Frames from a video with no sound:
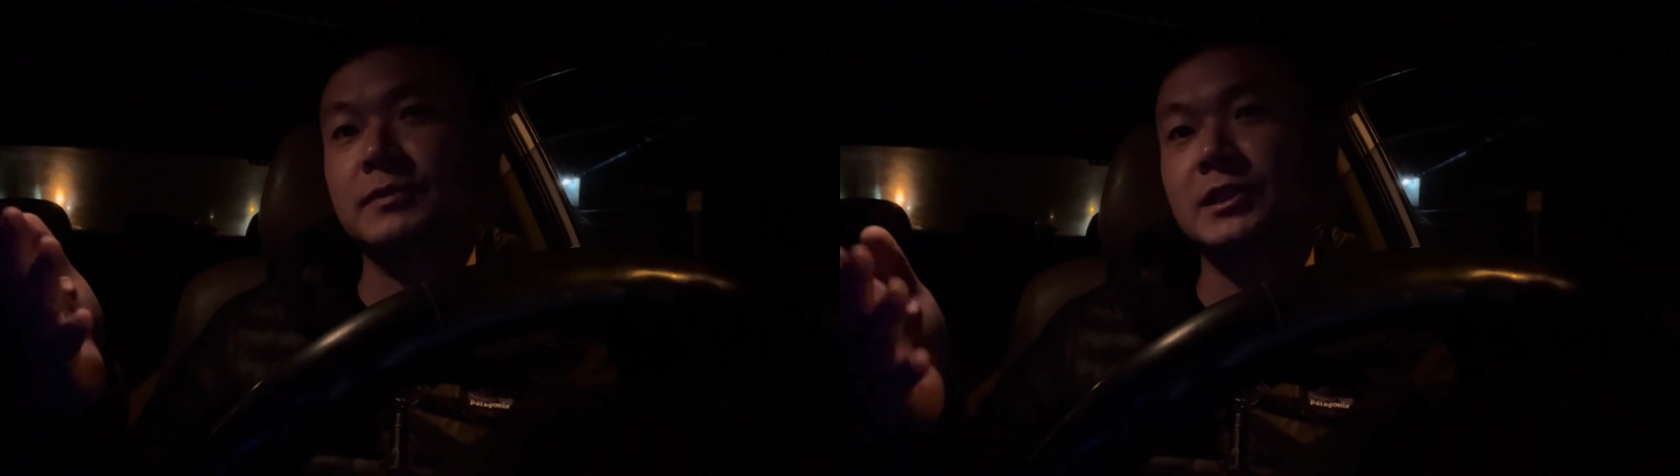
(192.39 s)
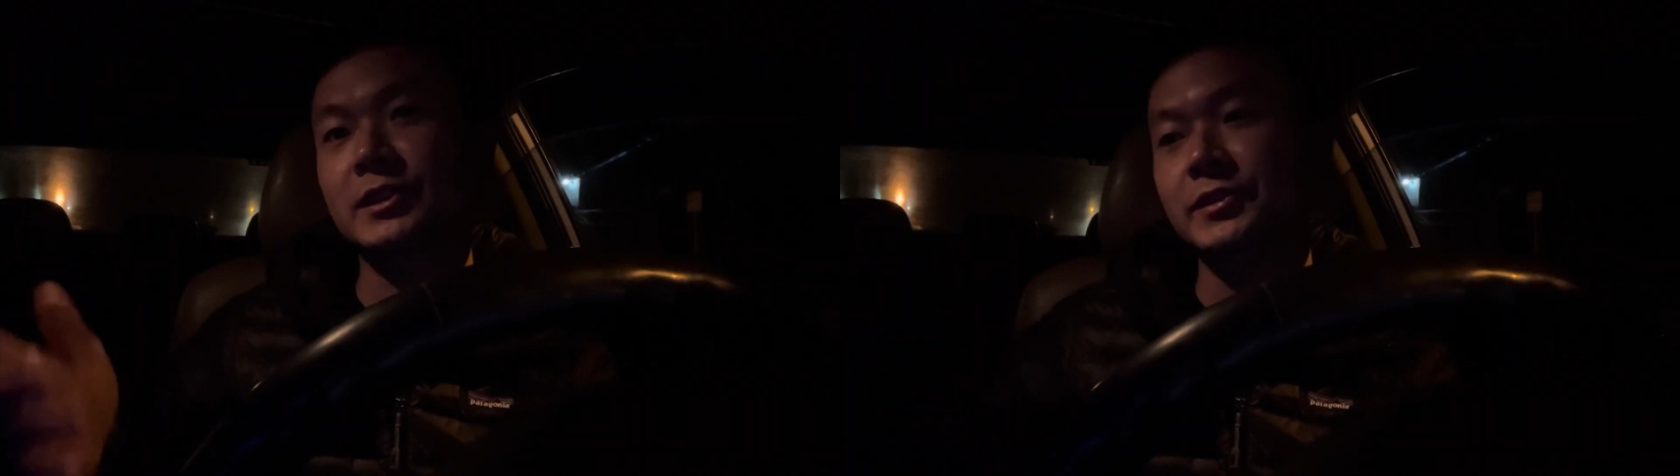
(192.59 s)

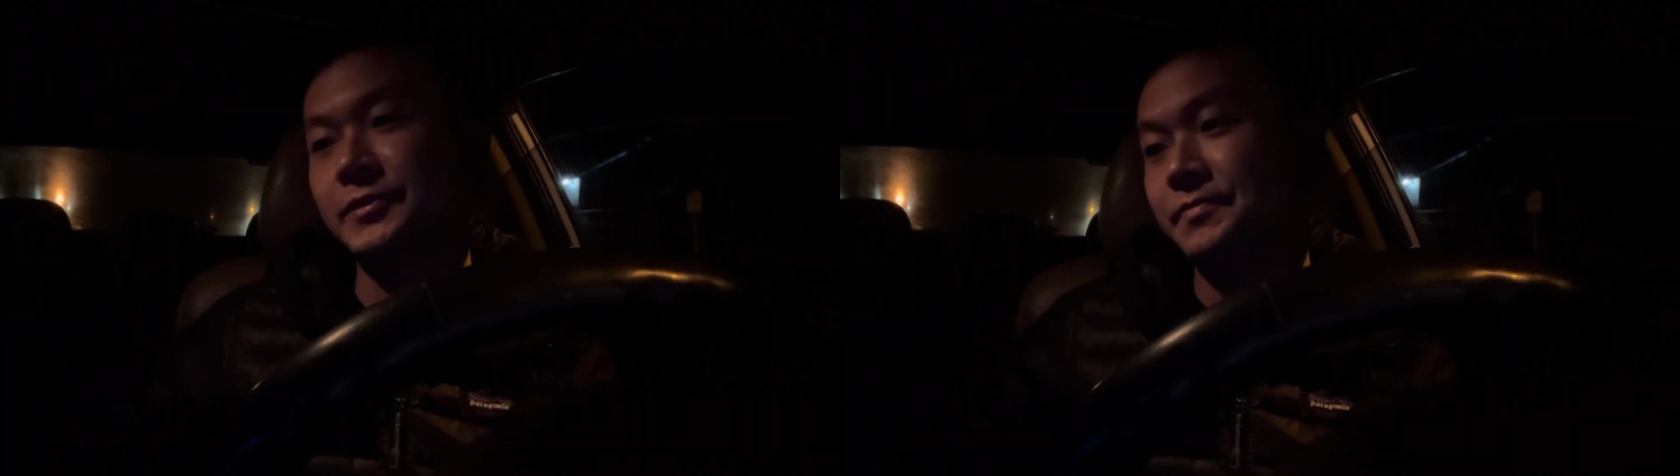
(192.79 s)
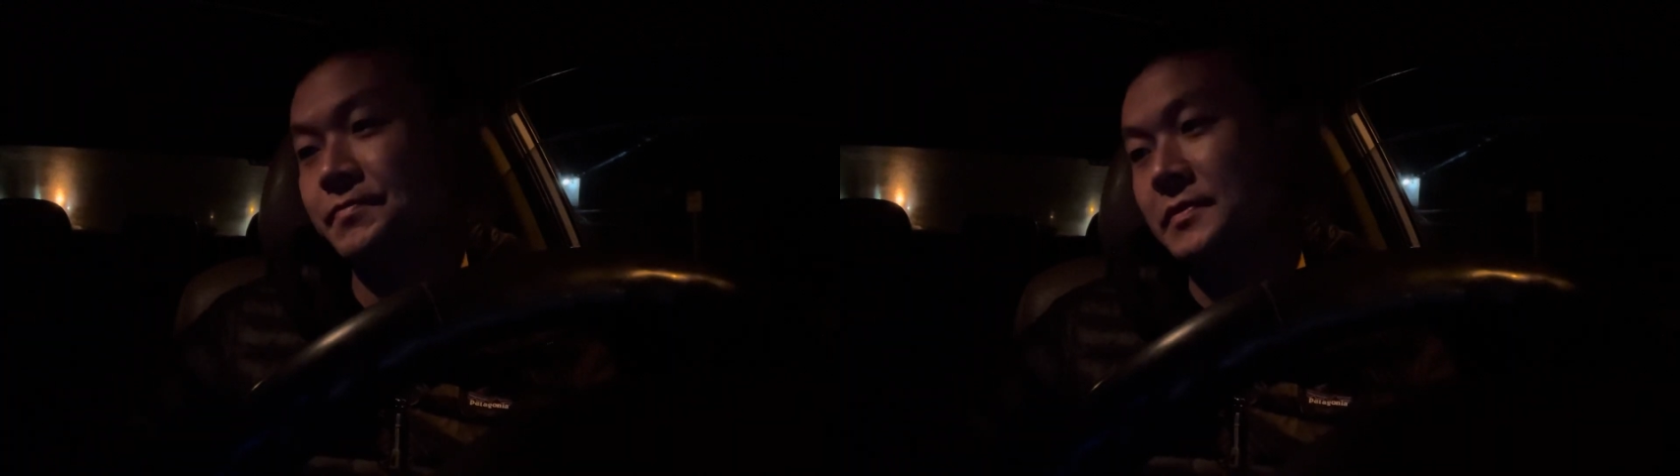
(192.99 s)
so
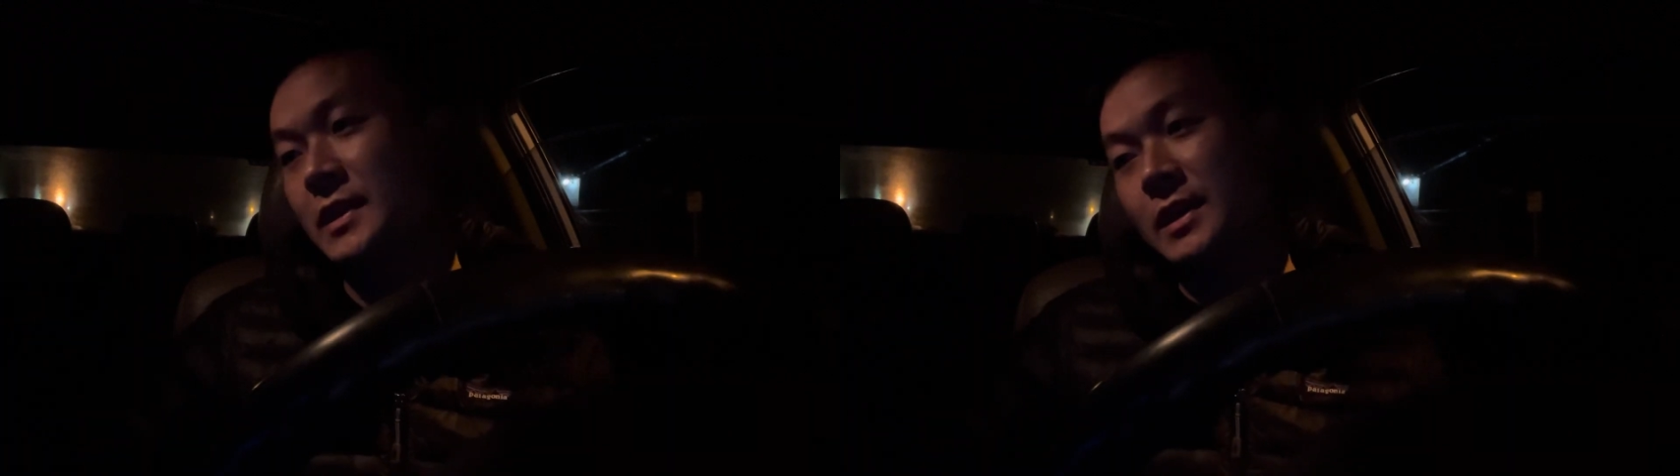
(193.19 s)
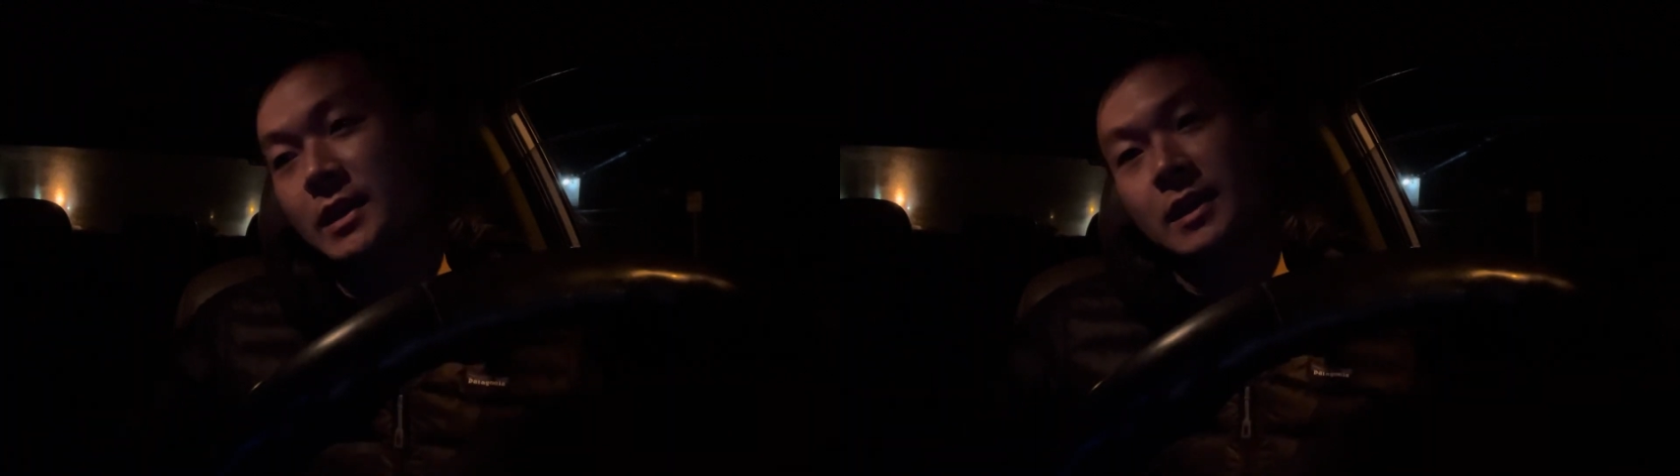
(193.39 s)

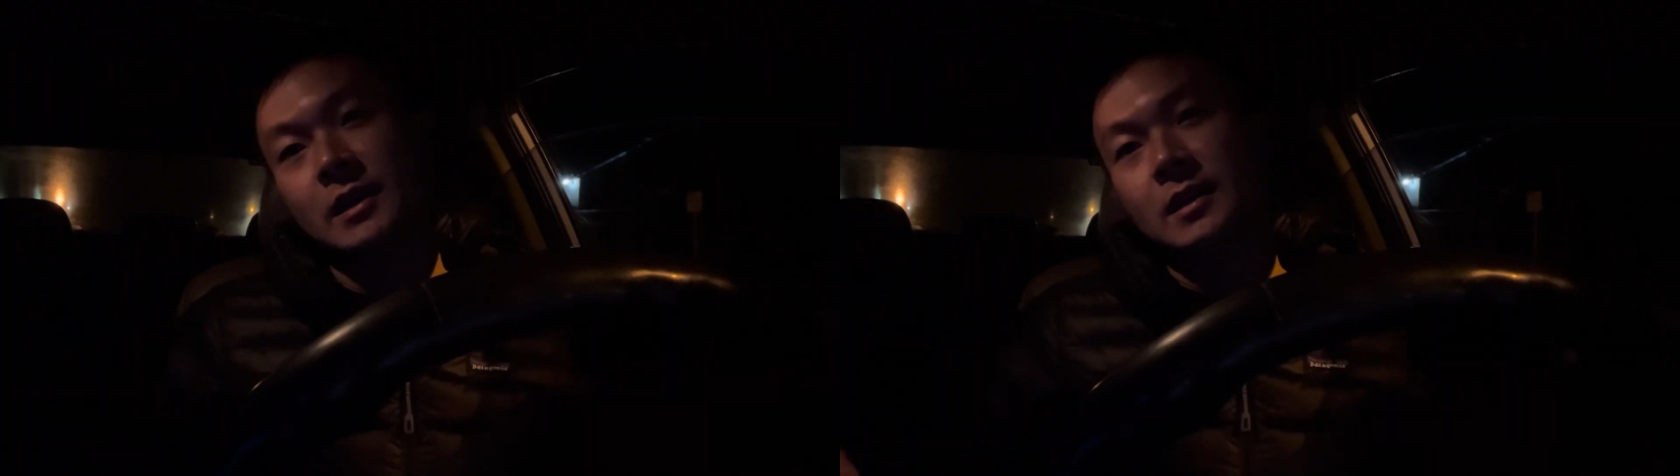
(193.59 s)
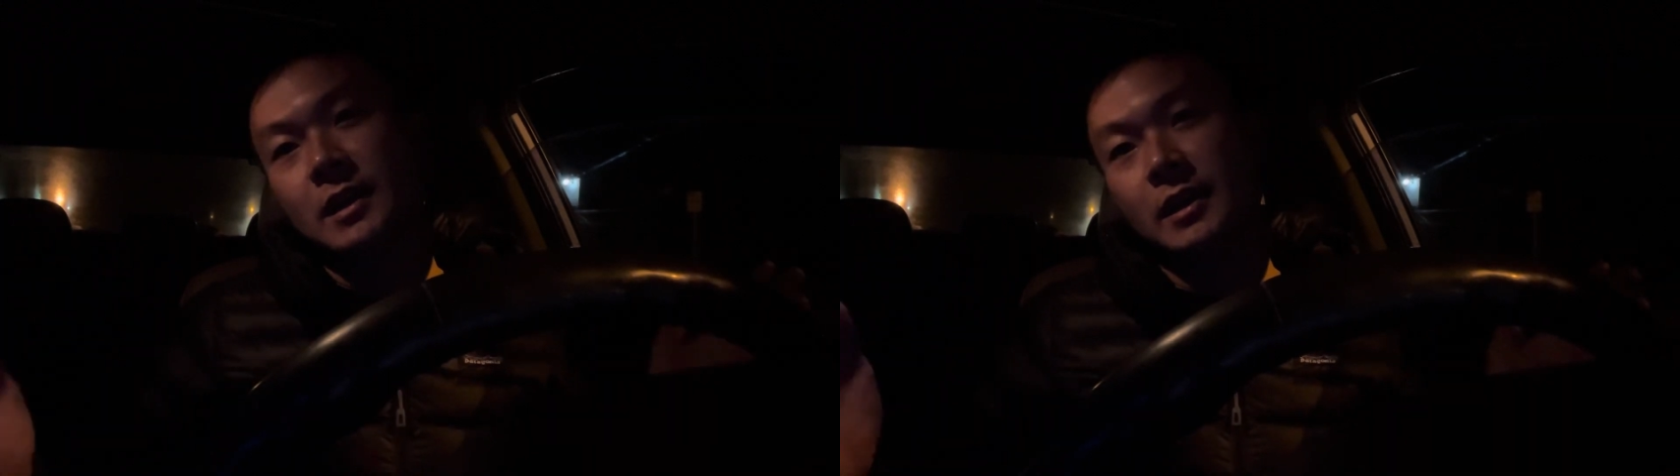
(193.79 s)

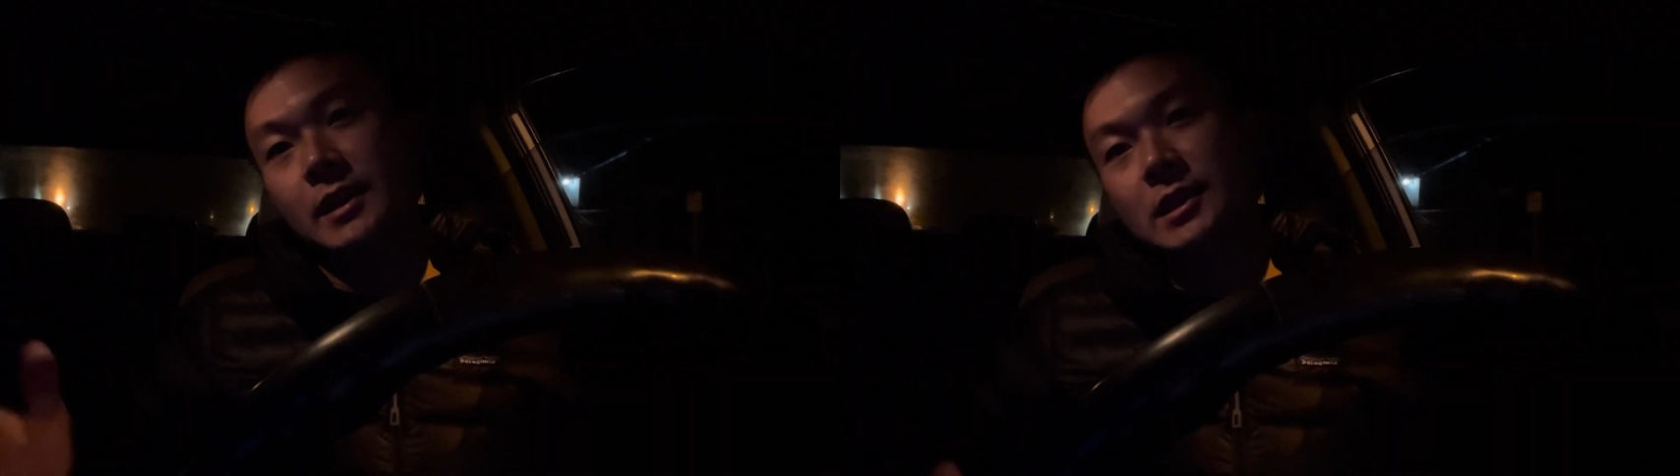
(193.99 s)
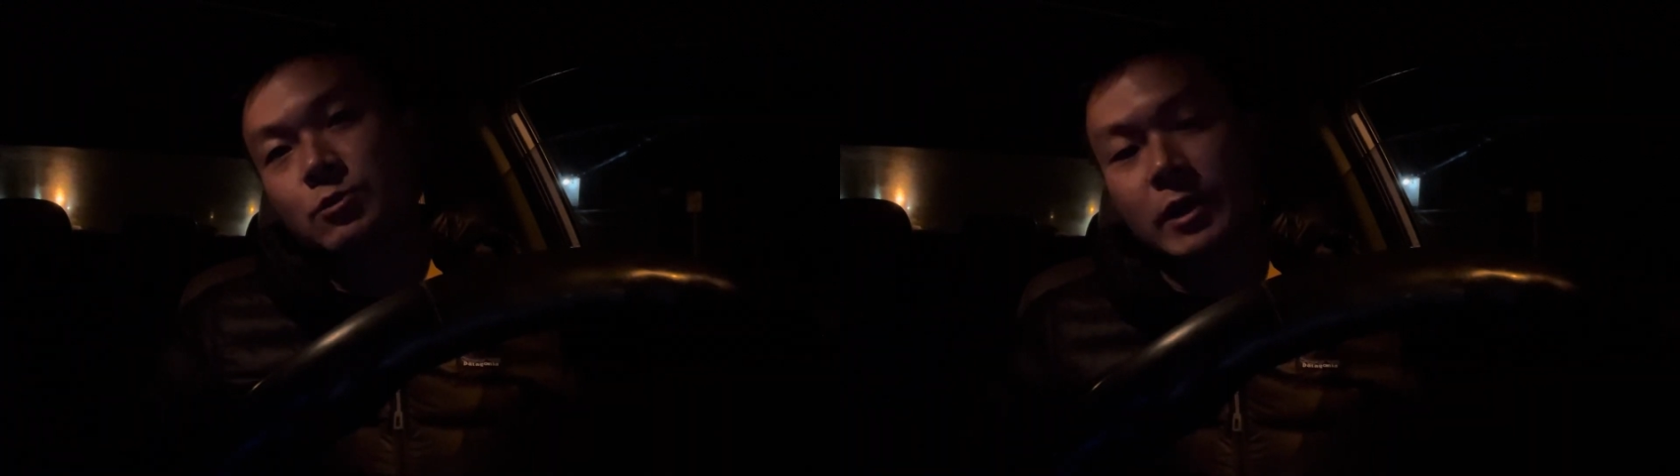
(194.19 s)
it
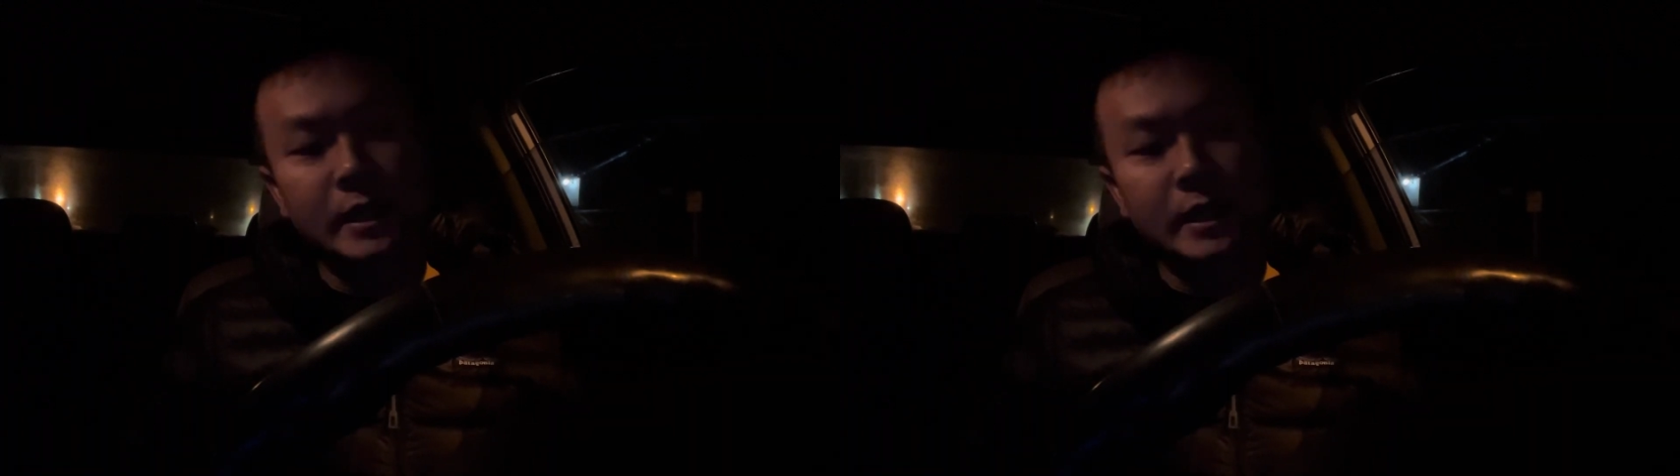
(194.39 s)
is what it